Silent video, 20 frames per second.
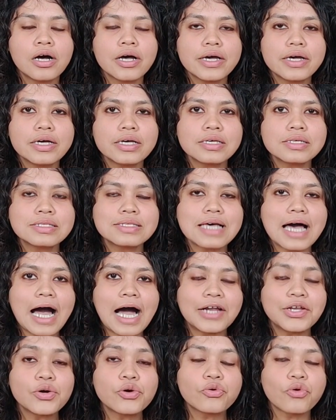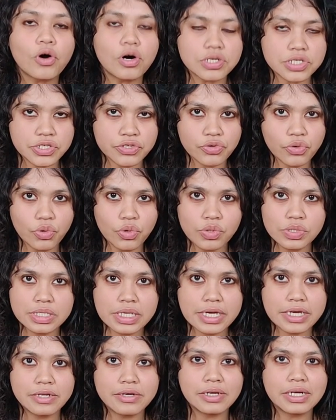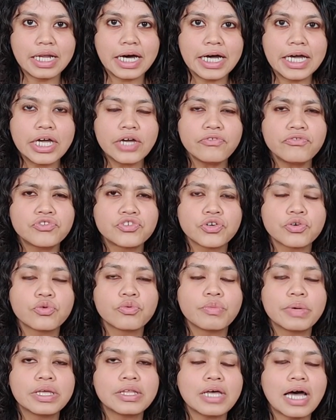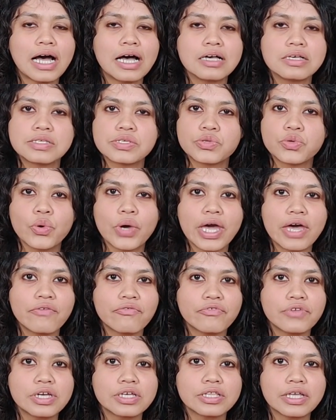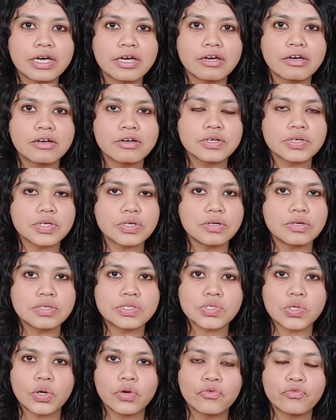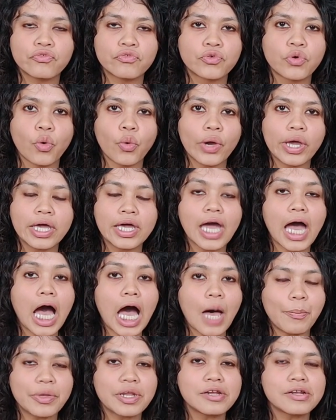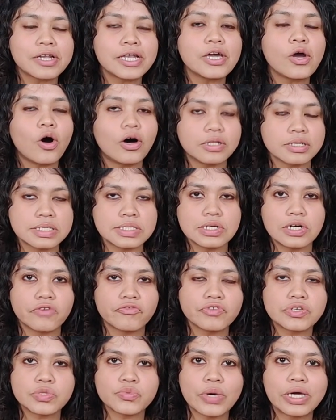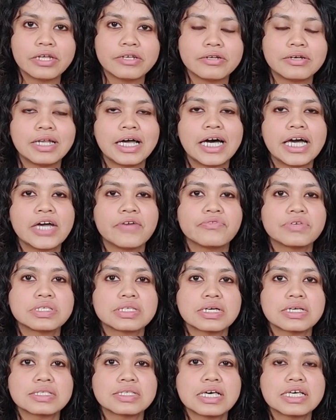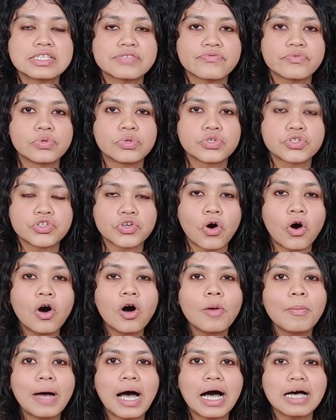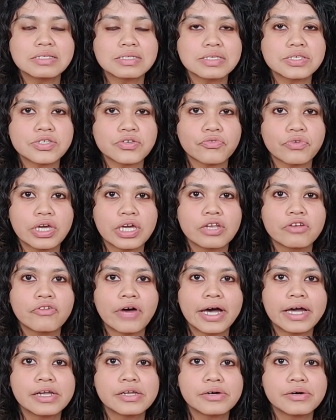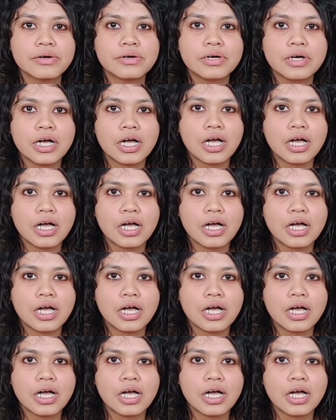is at a crossroads in her life. Jungmin has, everything sort of going apparently on the surface well in her life: a successful job as a screenwriter,